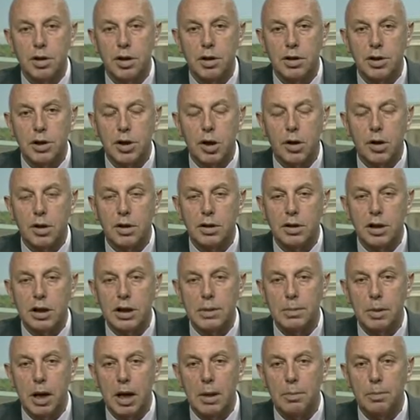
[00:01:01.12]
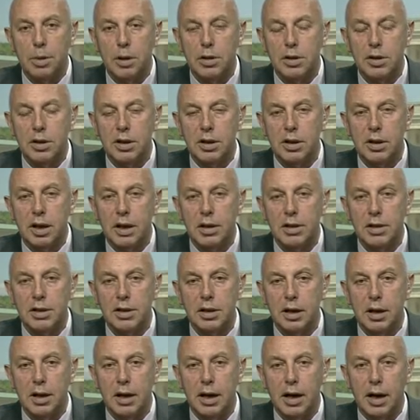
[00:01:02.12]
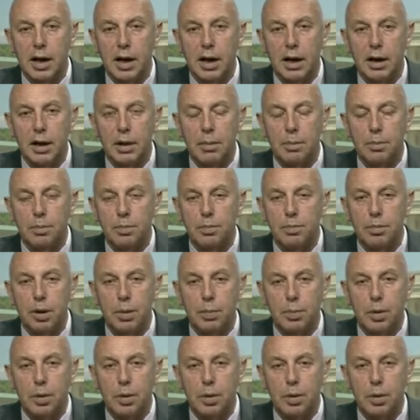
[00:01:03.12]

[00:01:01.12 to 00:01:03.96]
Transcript: Shock and dismay puts it nicely. The